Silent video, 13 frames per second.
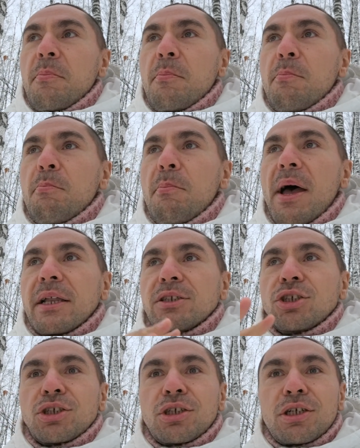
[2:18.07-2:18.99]

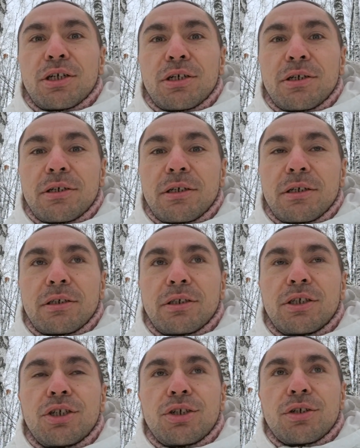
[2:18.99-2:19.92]
magic
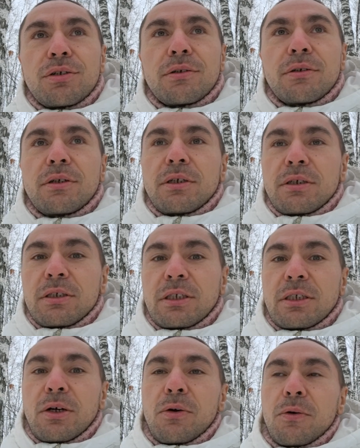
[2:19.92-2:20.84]
condition
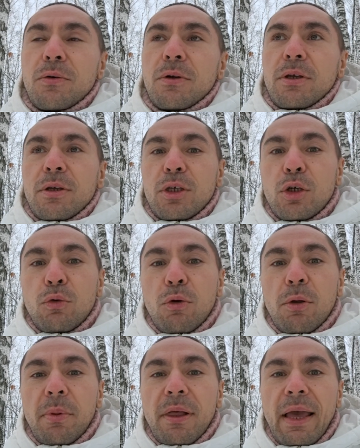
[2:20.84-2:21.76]
so you
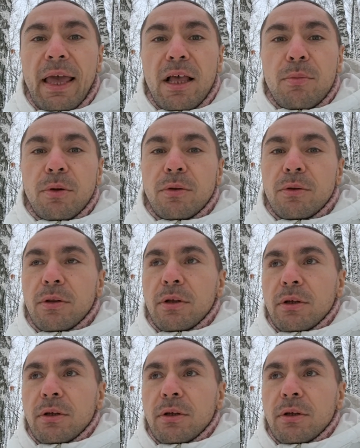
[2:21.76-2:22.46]
will be able